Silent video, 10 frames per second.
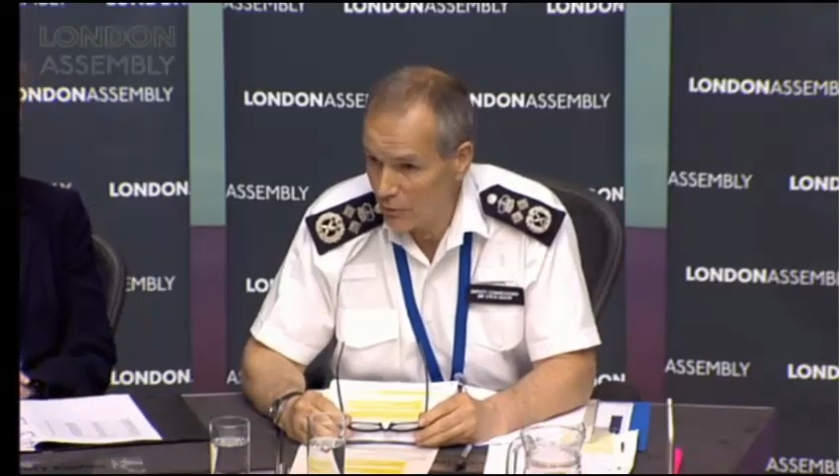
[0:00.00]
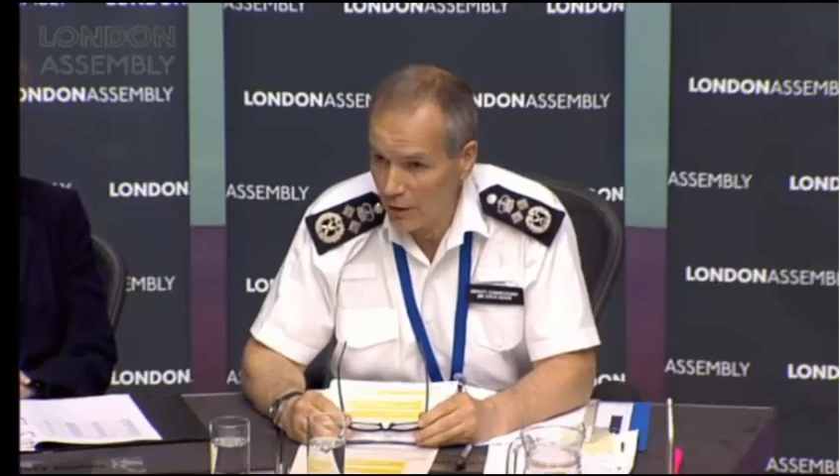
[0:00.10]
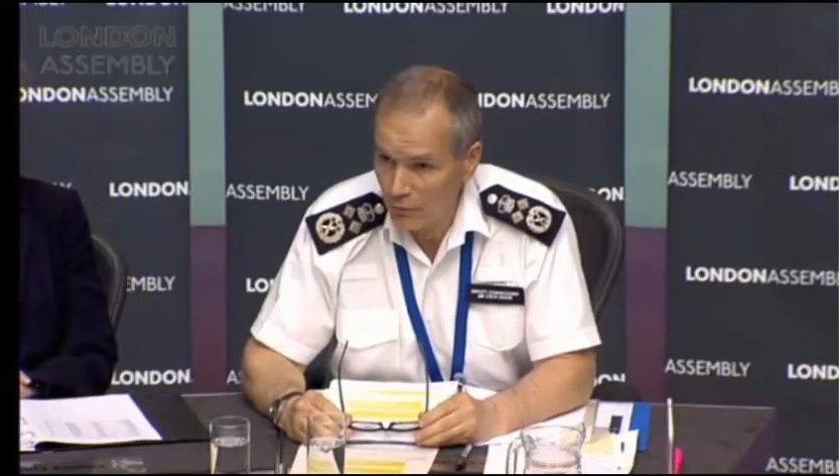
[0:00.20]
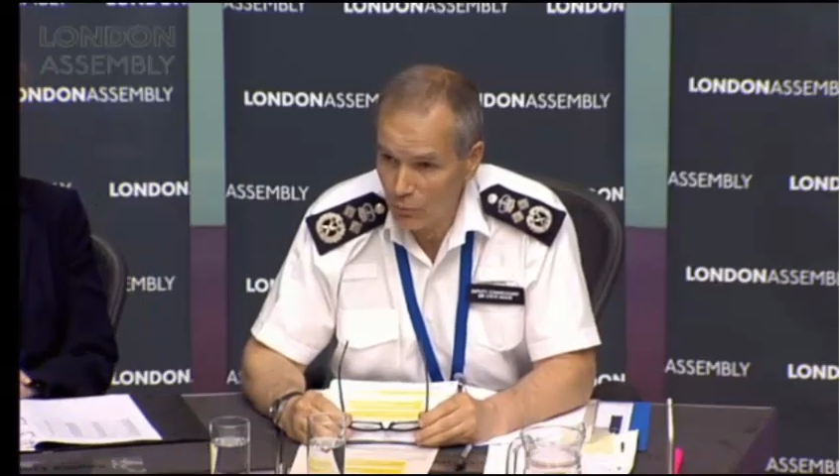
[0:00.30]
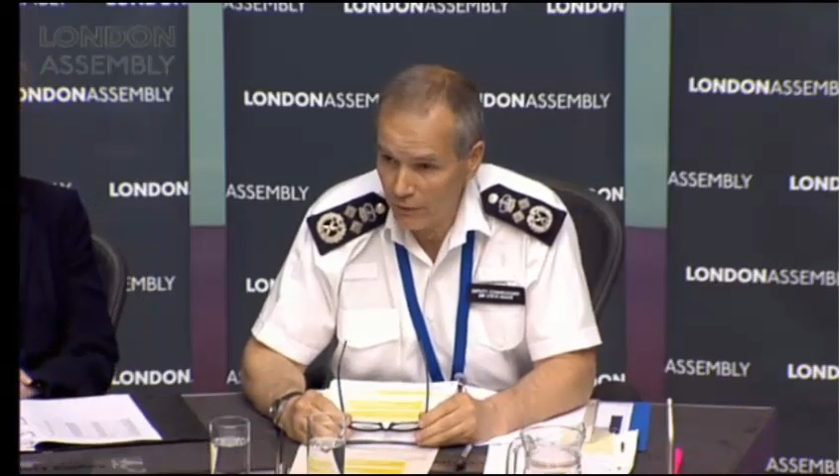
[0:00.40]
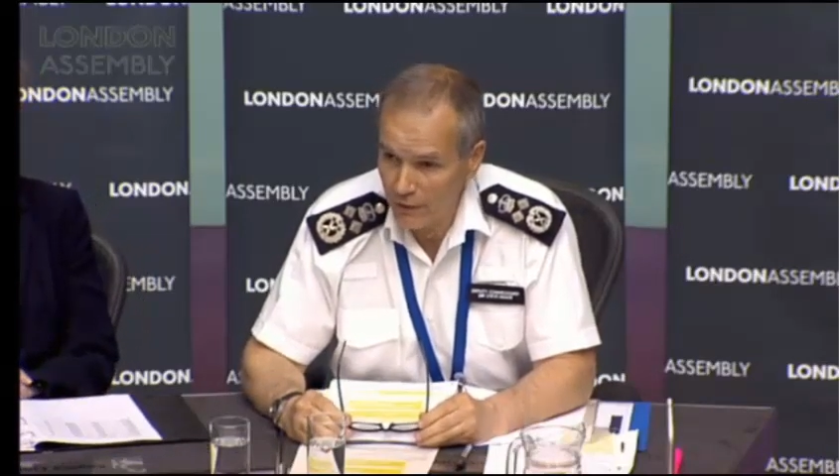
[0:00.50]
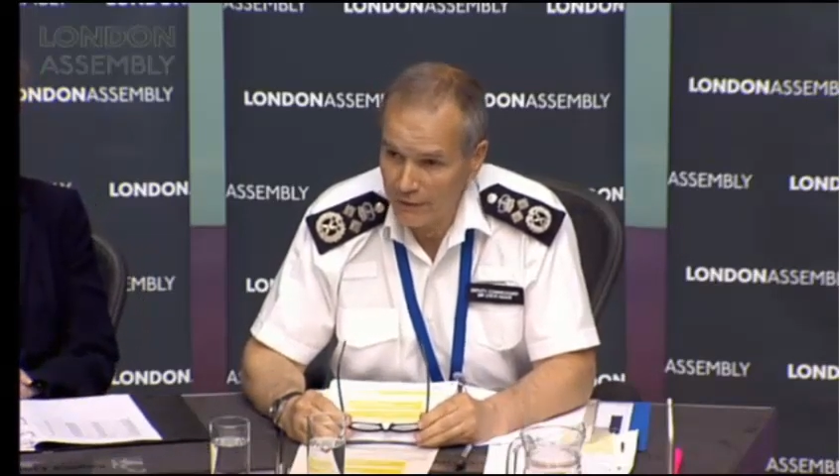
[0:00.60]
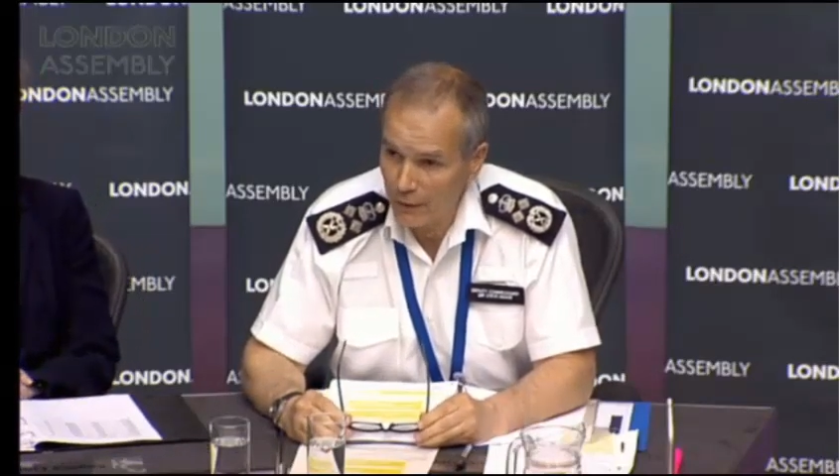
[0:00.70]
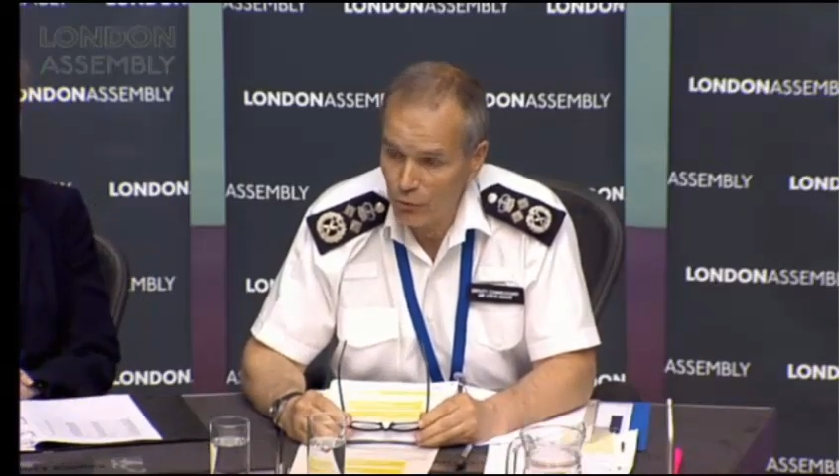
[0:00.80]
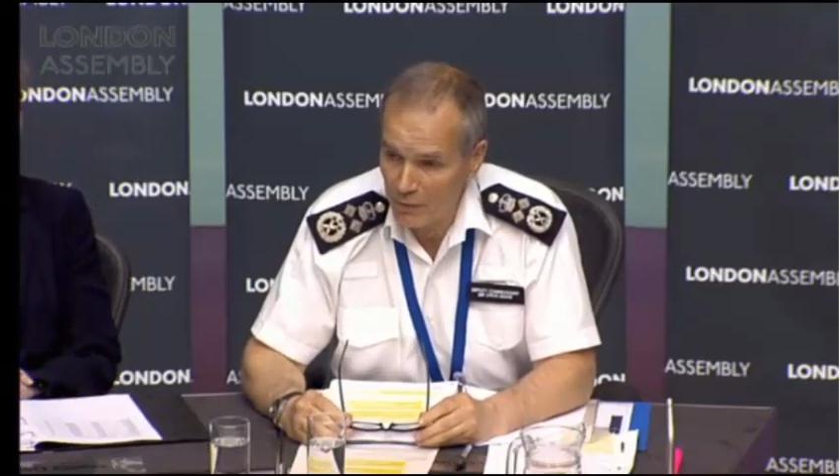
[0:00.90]
and we think
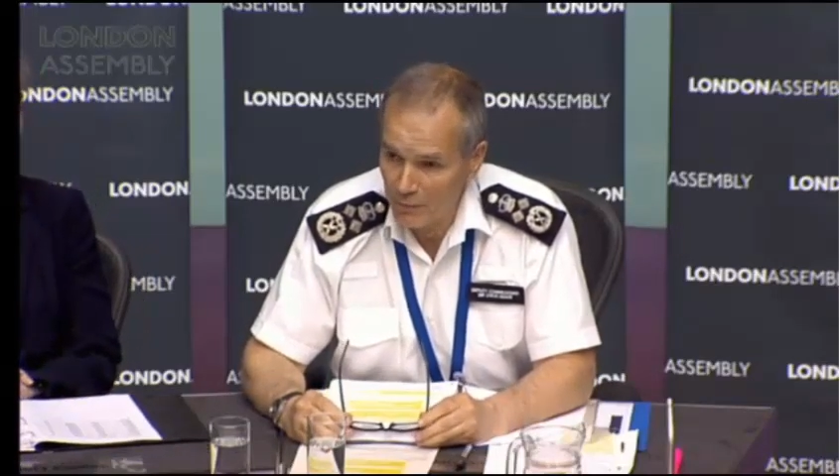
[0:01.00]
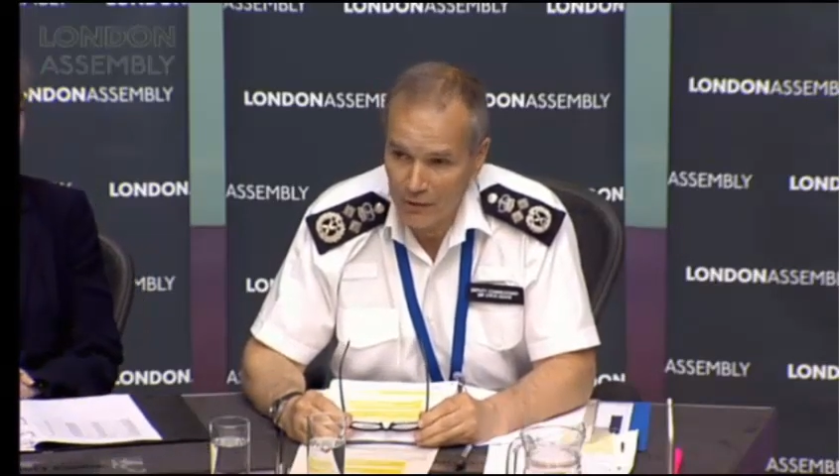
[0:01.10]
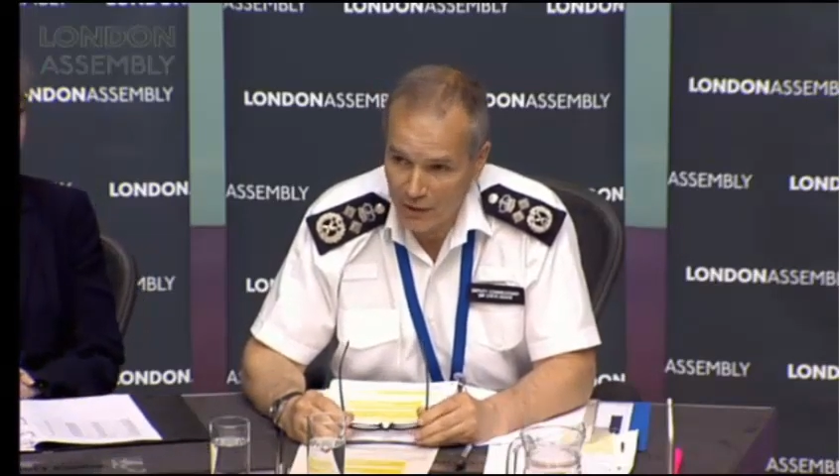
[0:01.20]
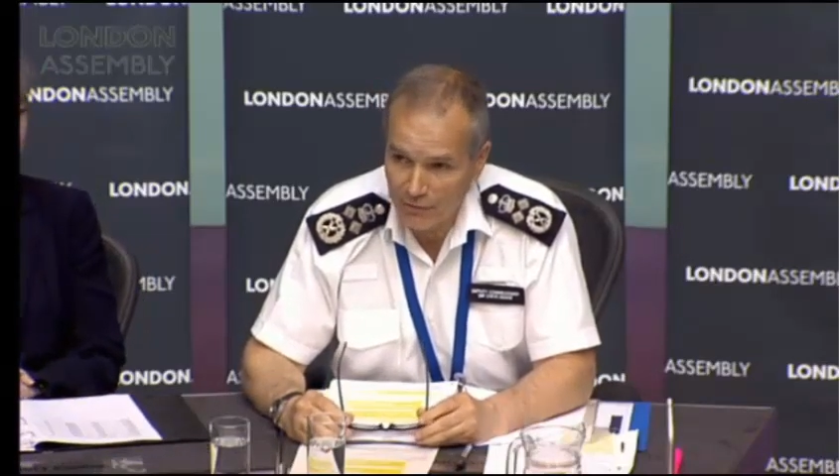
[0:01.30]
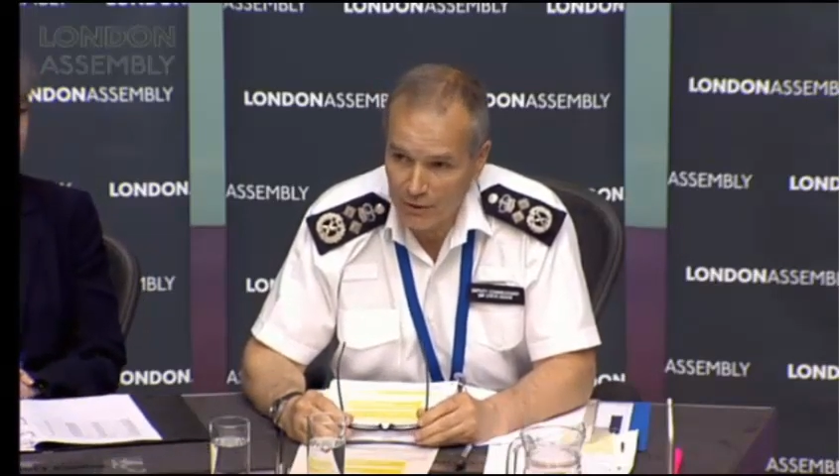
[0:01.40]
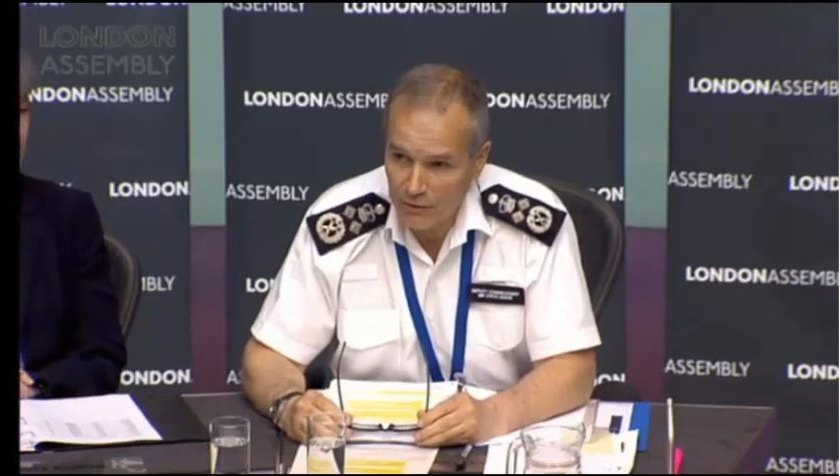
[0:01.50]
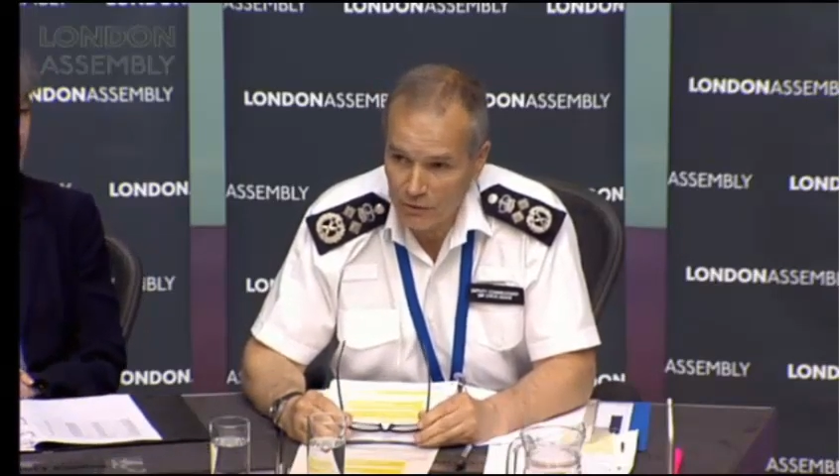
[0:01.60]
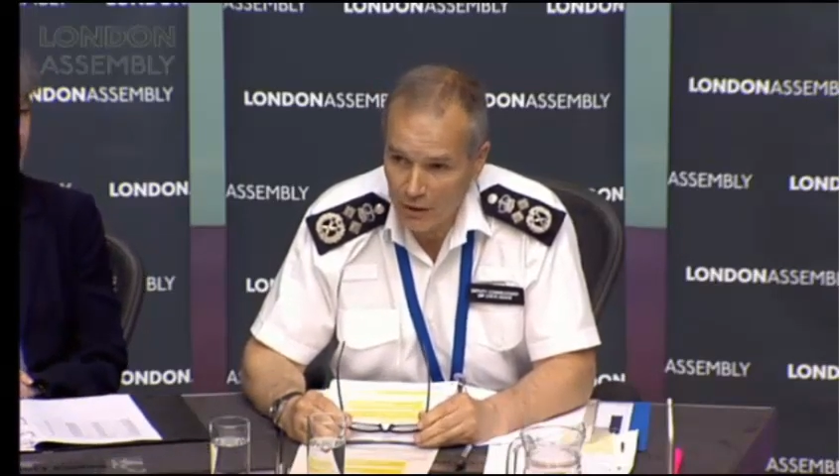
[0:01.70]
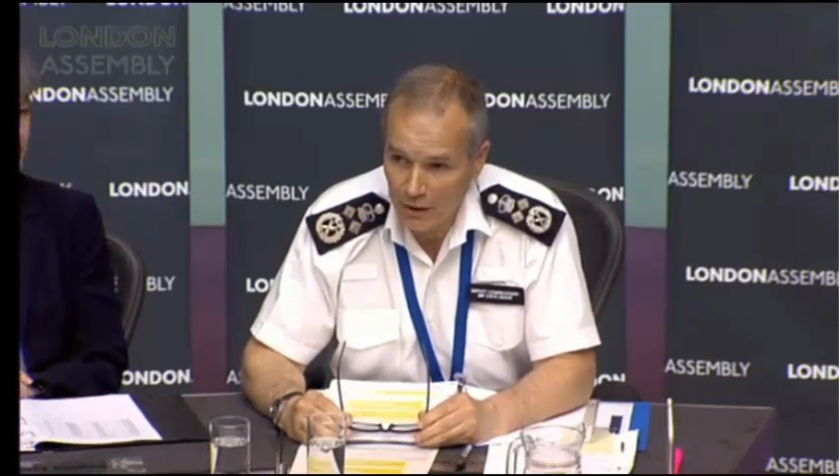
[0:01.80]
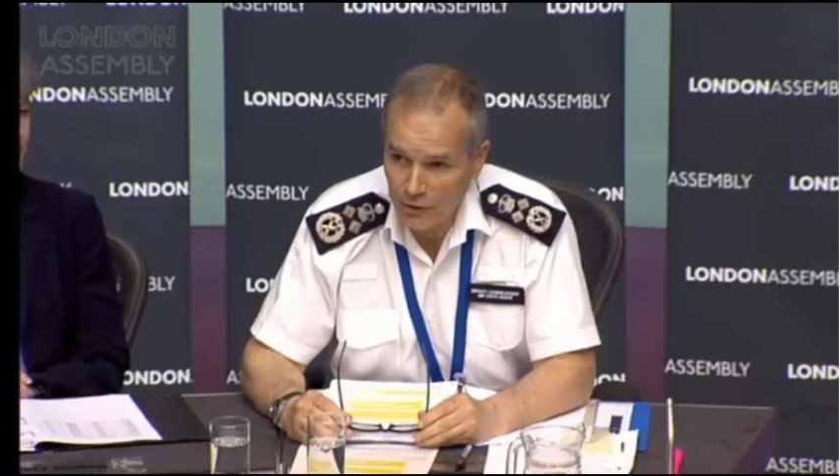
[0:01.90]
that would be best evidence.